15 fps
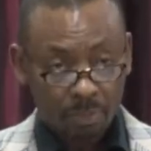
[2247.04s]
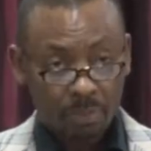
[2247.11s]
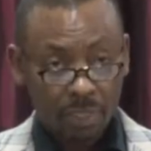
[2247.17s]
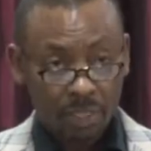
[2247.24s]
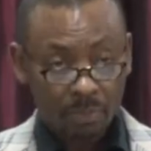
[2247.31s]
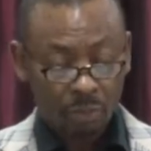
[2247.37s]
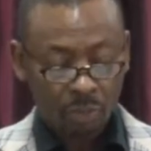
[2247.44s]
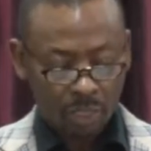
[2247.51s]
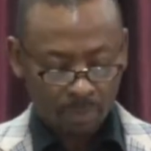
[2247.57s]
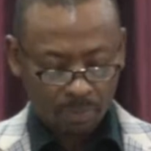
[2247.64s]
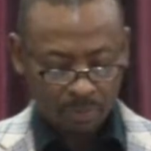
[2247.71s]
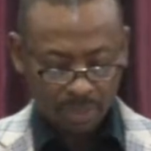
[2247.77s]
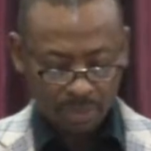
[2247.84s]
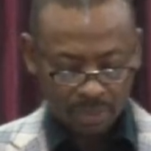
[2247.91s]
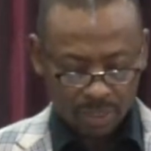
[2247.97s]
Please put up
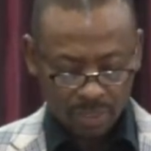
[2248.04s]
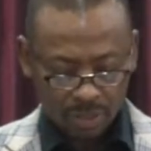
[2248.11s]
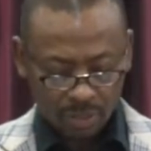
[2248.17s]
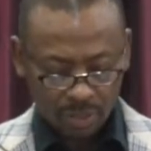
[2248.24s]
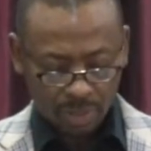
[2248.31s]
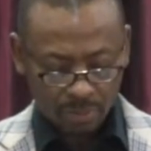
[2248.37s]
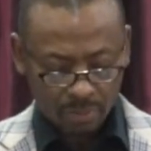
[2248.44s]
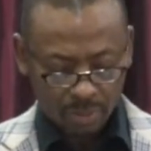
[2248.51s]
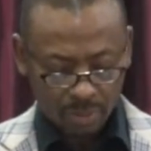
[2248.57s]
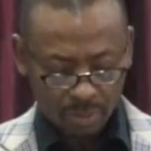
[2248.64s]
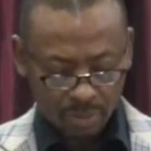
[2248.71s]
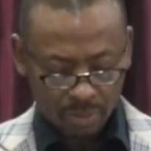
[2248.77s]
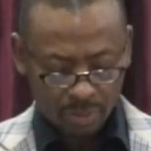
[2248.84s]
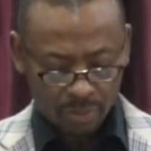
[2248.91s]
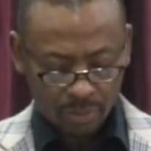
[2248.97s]
Ezekiel chapter
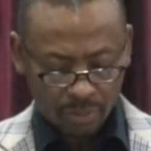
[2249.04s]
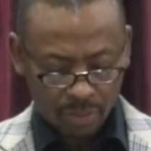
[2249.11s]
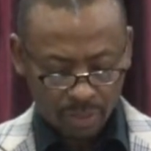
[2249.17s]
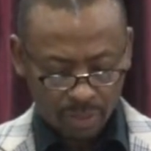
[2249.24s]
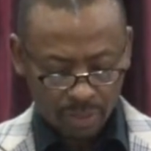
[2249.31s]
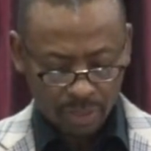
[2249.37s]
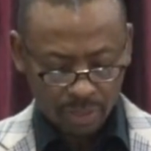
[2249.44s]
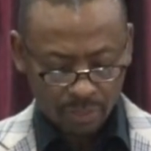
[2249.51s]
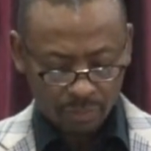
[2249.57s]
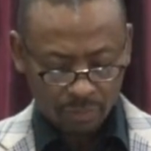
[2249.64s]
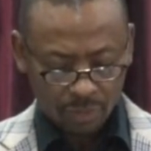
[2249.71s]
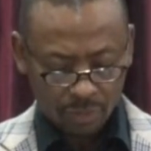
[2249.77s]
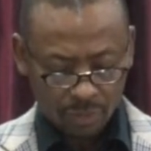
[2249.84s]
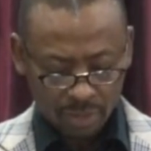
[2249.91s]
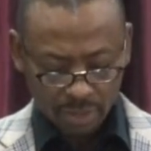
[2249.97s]
36,
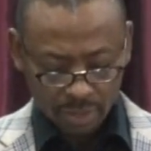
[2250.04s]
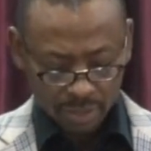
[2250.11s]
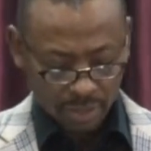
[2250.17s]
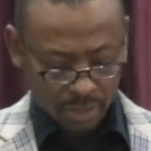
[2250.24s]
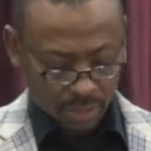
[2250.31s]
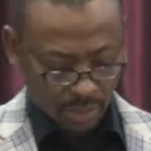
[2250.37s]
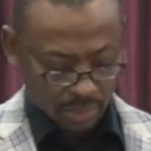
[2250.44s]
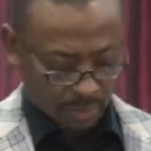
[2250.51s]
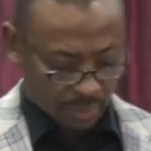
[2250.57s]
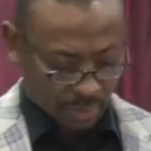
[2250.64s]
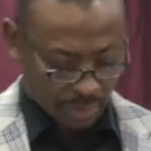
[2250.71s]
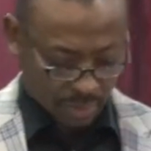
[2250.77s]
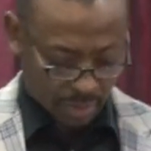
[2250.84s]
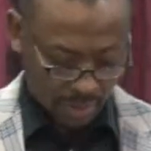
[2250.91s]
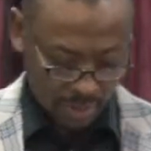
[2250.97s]
verse 26 up there.